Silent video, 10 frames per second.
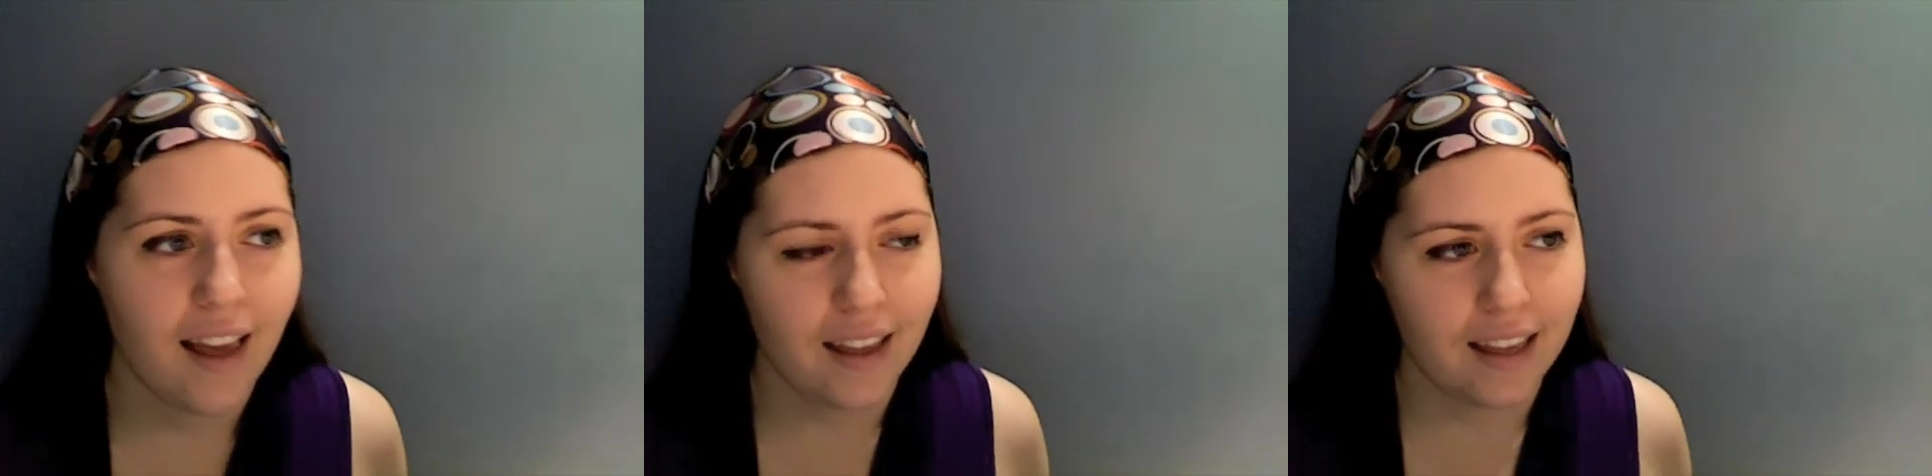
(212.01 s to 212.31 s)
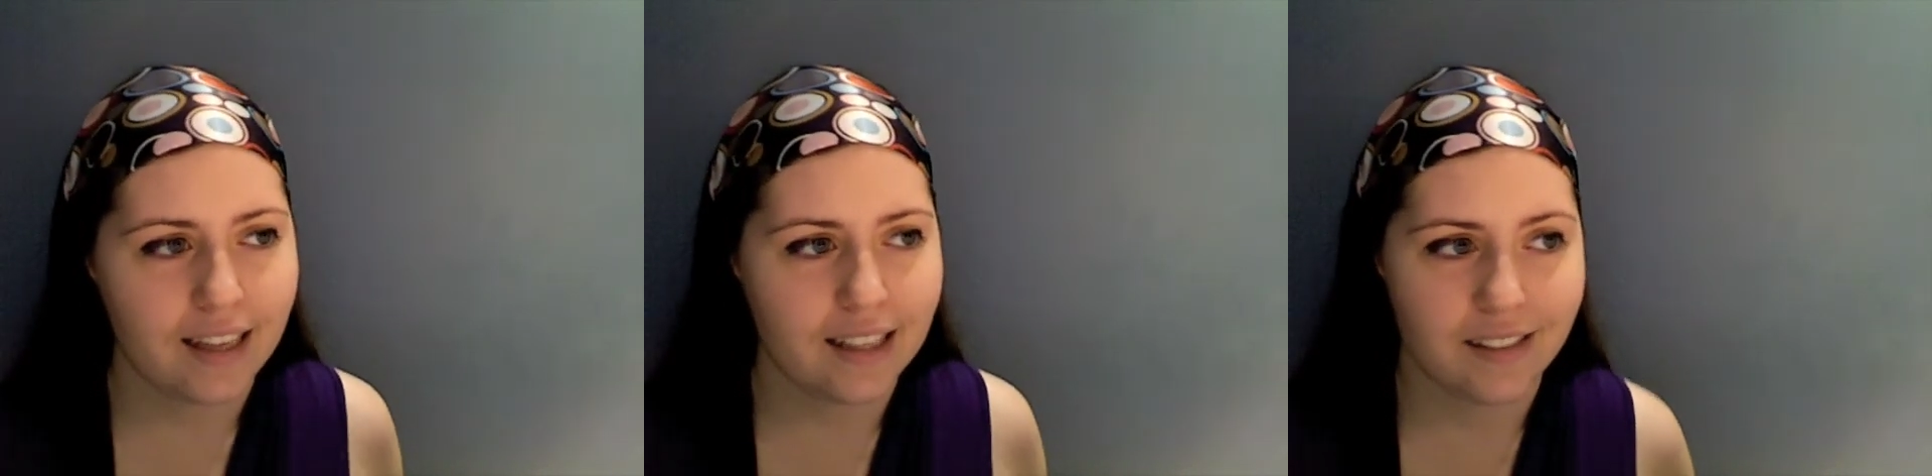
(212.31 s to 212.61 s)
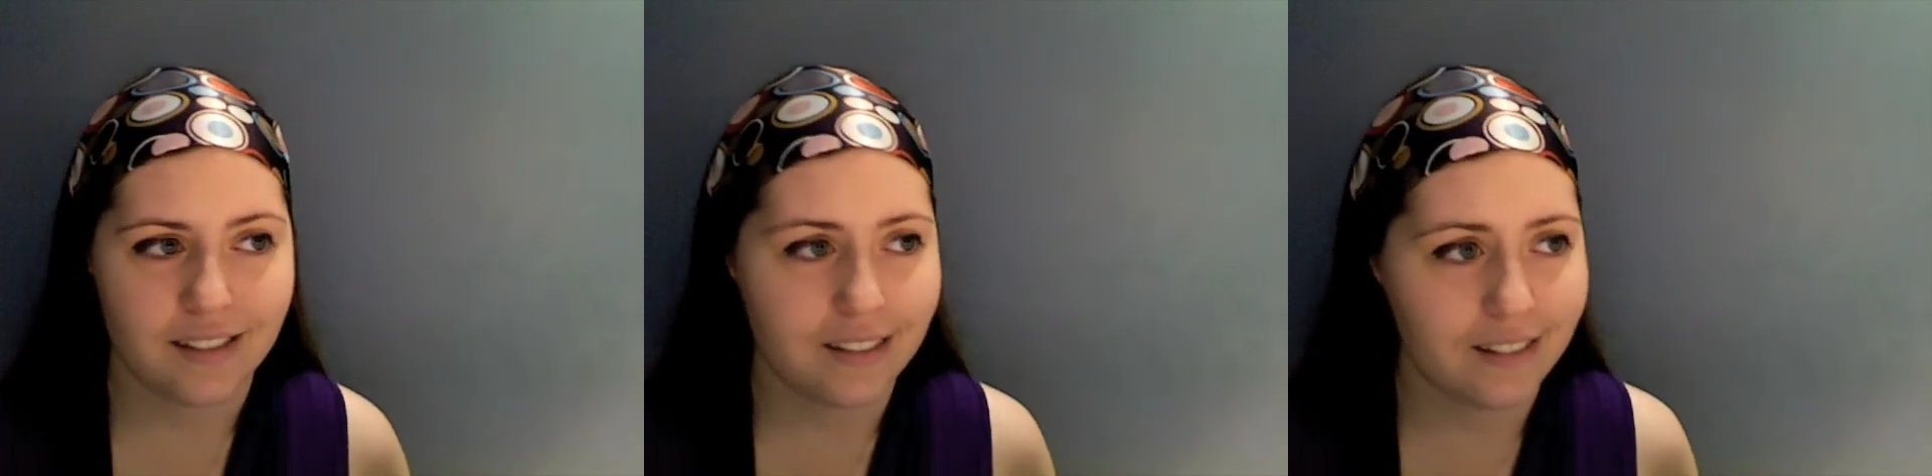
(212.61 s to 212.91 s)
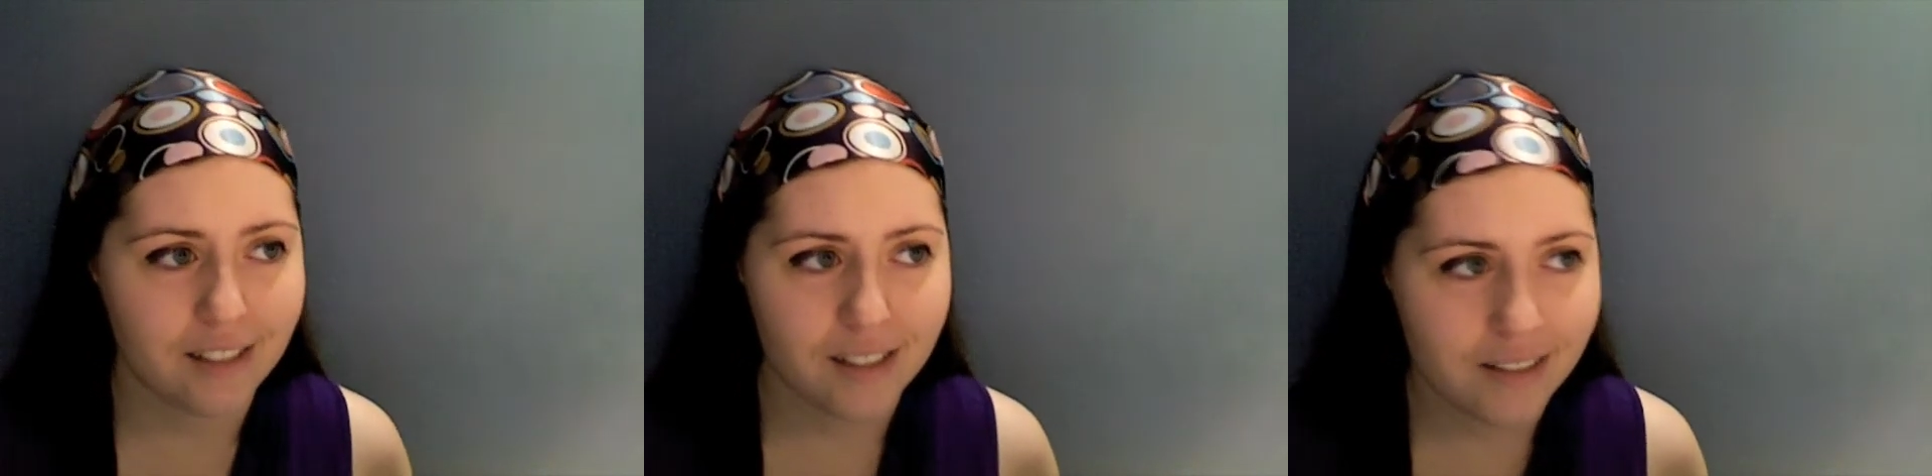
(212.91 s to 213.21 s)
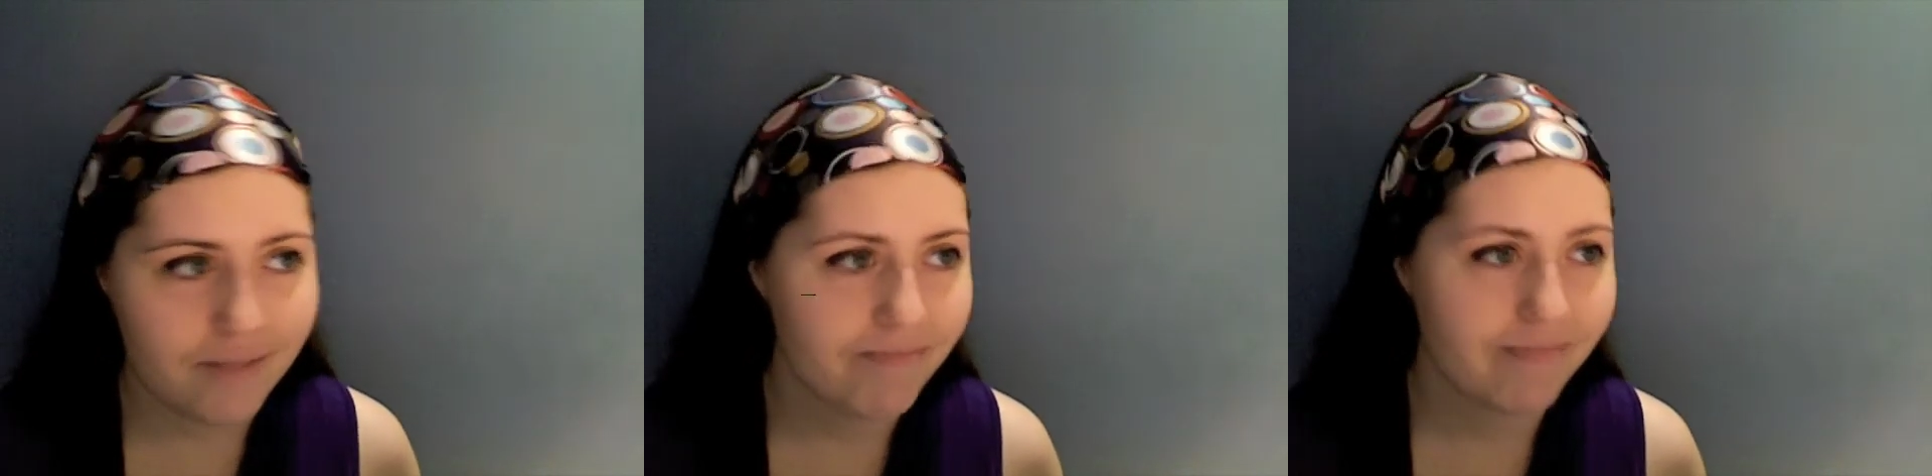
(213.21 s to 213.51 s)
And
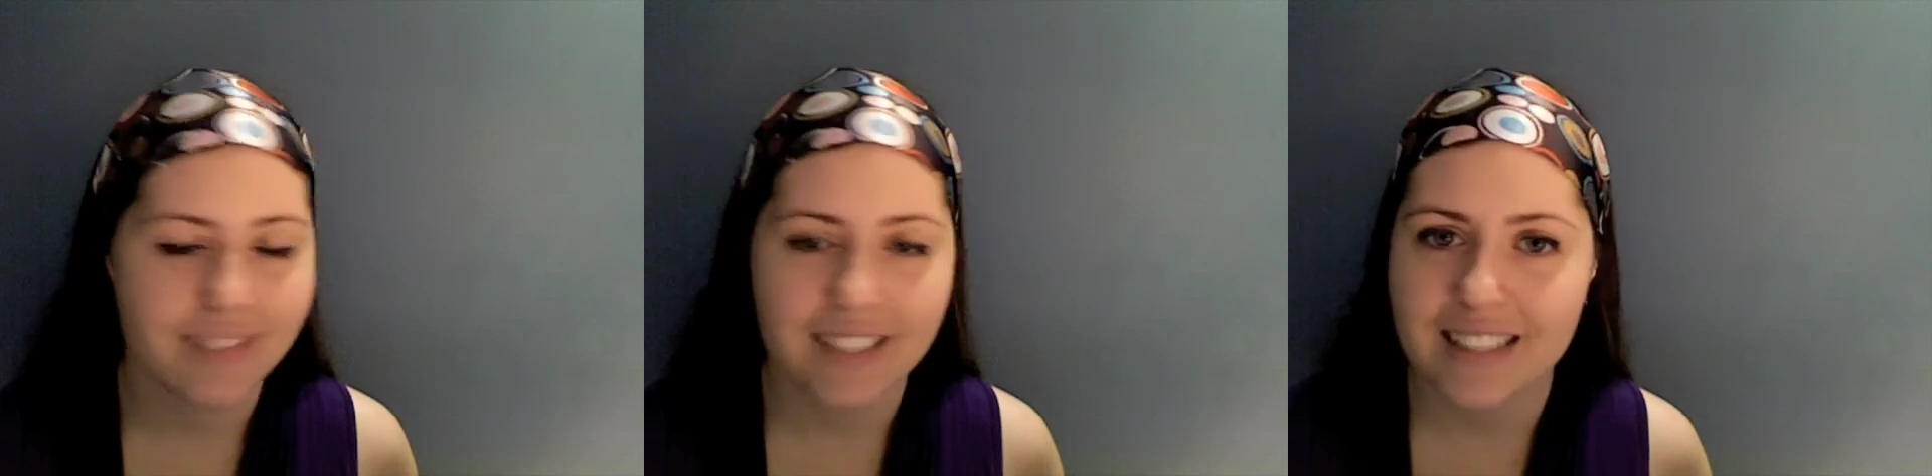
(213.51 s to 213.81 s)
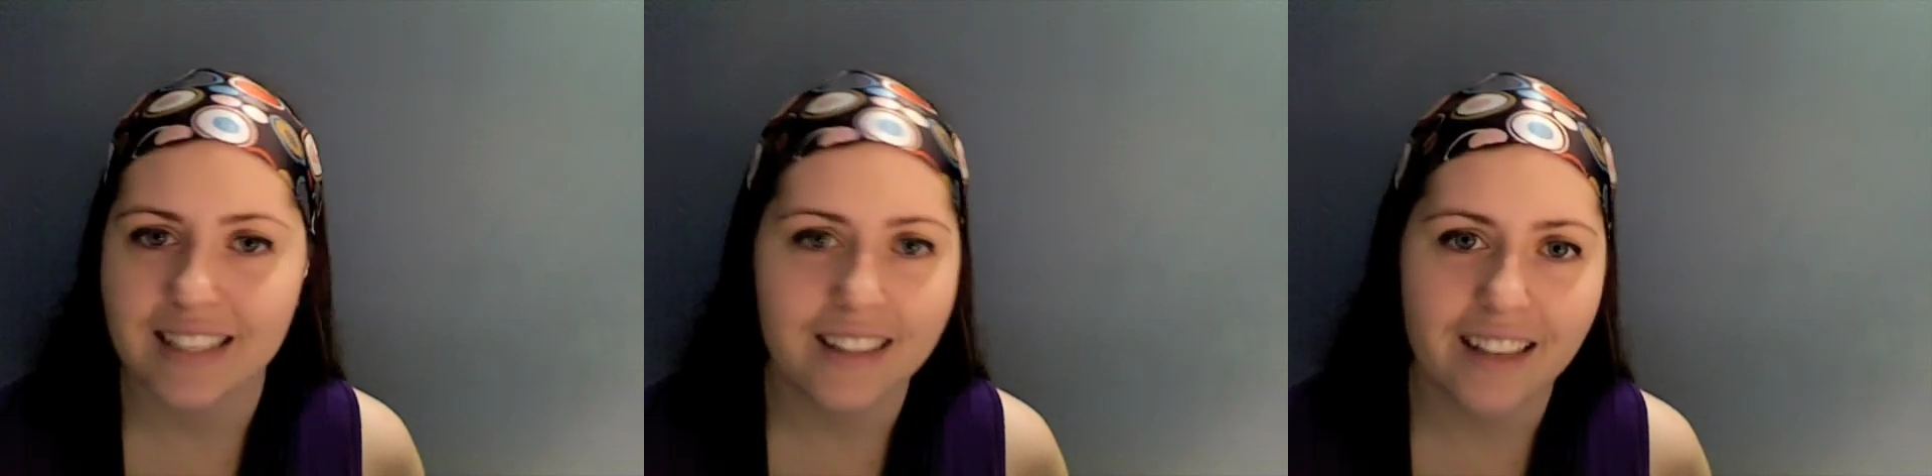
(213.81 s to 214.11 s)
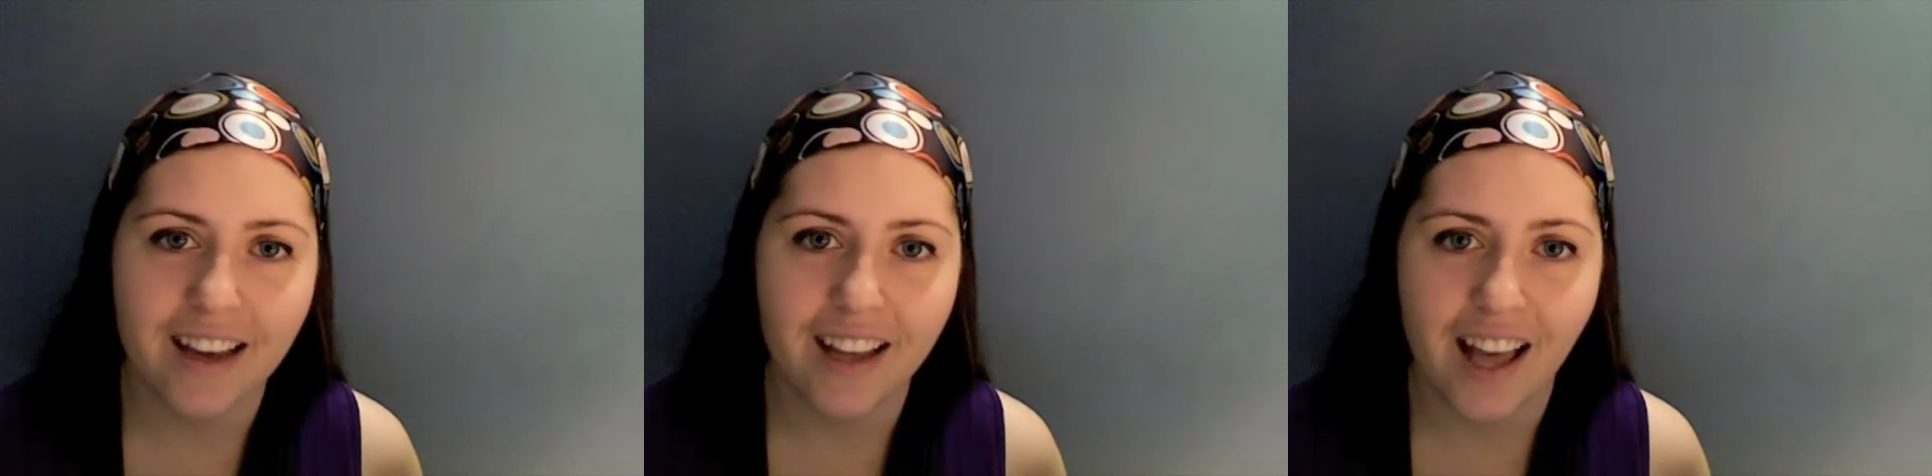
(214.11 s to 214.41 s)
Cynthia,